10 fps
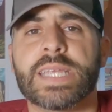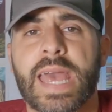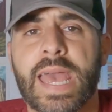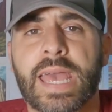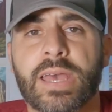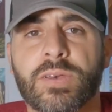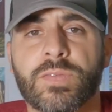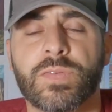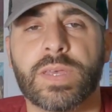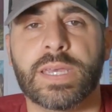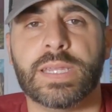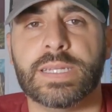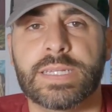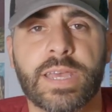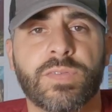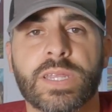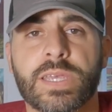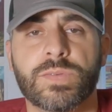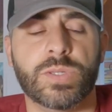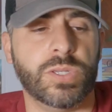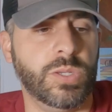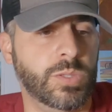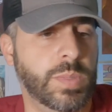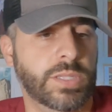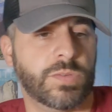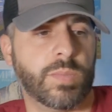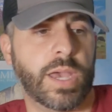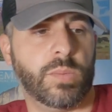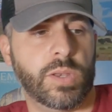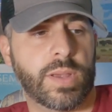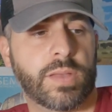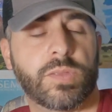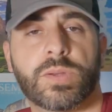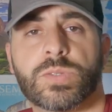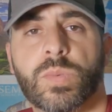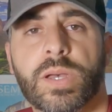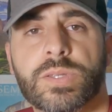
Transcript: to have and definitely gives you a huge peace of mind when you're out there as well.